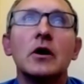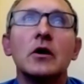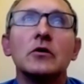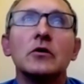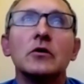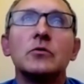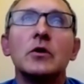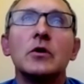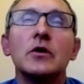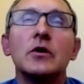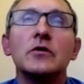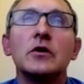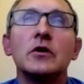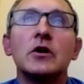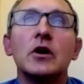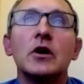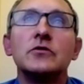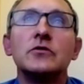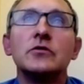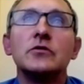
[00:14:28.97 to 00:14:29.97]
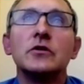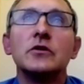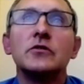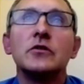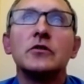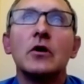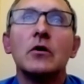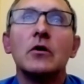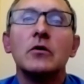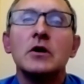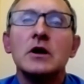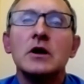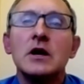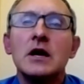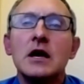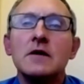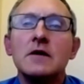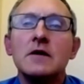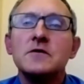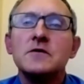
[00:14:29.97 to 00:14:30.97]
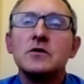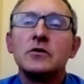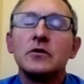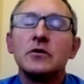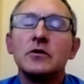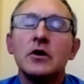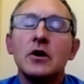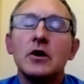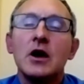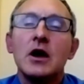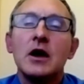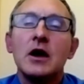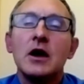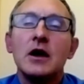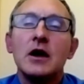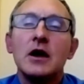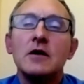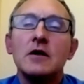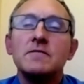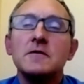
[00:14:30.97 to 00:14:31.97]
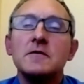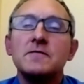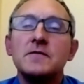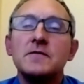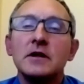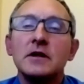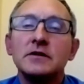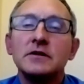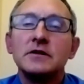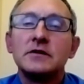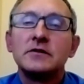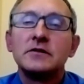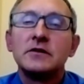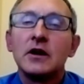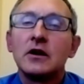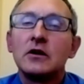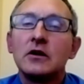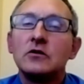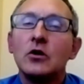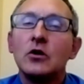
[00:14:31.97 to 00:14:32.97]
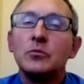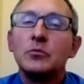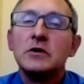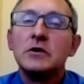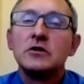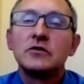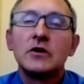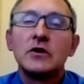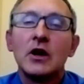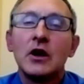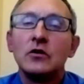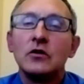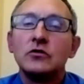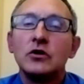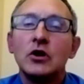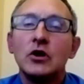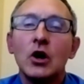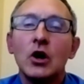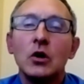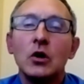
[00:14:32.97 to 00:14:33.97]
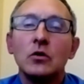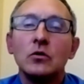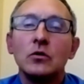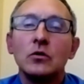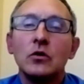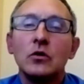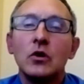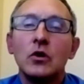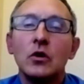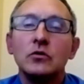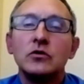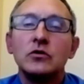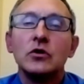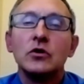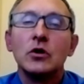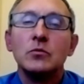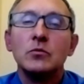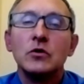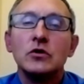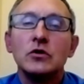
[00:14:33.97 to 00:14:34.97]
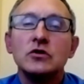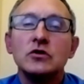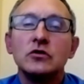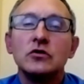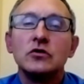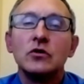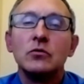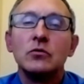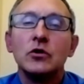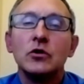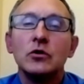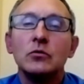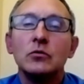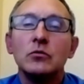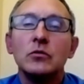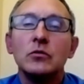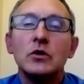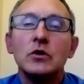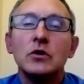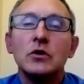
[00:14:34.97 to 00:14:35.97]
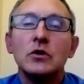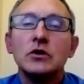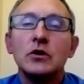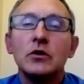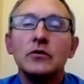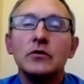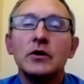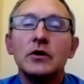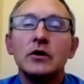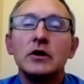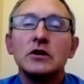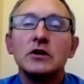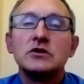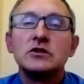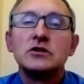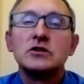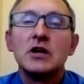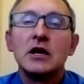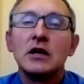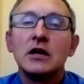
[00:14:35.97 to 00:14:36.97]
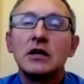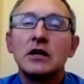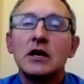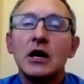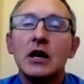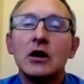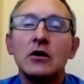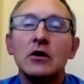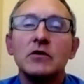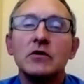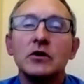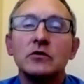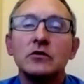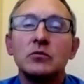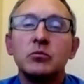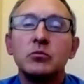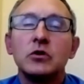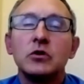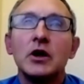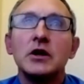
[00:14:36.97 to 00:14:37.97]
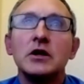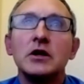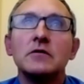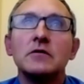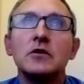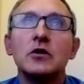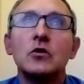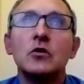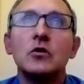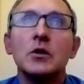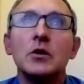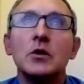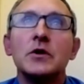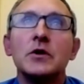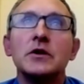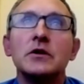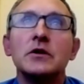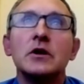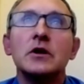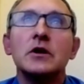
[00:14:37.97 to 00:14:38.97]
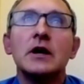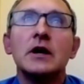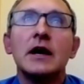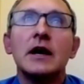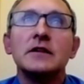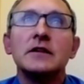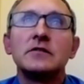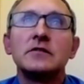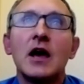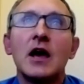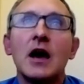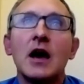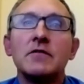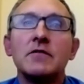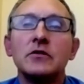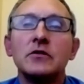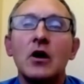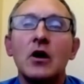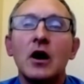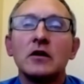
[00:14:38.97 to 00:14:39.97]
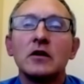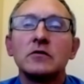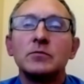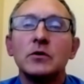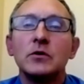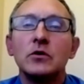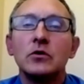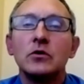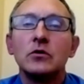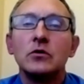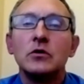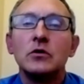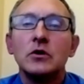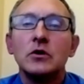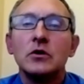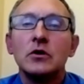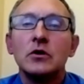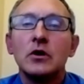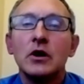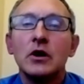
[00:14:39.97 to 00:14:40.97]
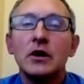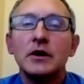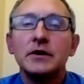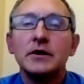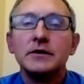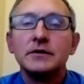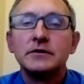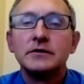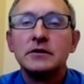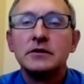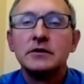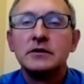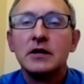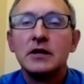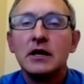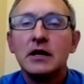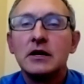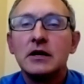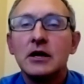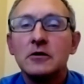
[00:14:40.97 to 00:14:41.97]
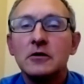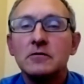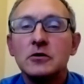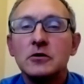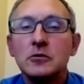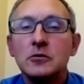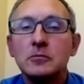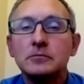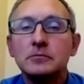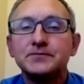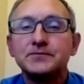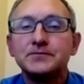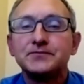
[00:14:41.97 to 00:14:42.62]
elsewhere in the country. So if you're feeling sick, don't be scared to go to the emergency room. They'll get you taken care of. There's plenty of equipment and staff at the hospital to take care of you.